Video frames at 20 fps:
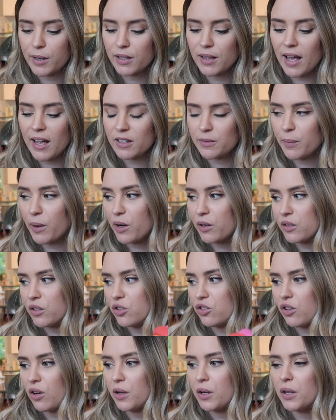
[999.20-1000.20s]
her last box to
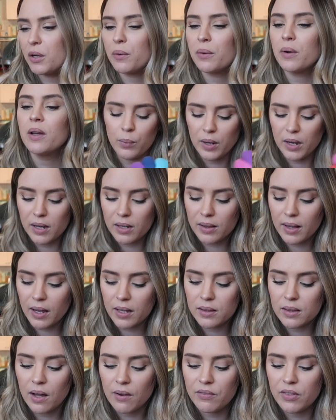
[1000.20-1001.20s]
show you. We
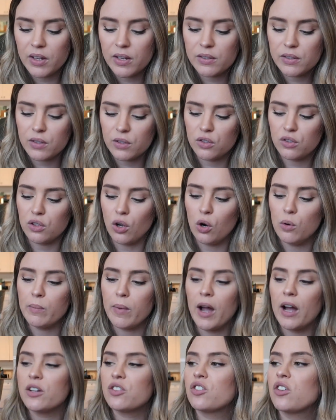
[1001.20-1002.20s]
like love these so
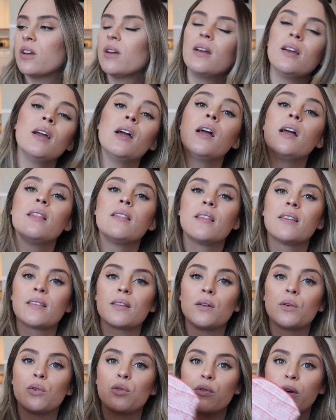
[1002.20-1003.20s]
much. This
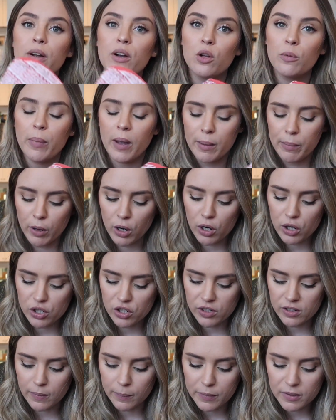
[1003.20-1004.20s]
little crinkle paper,
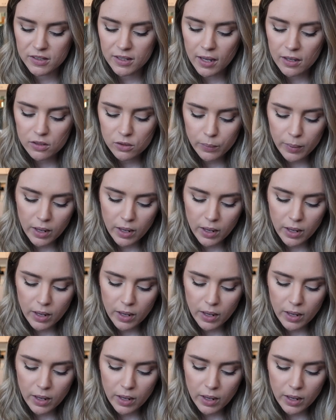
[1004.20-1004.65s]
she's obsessed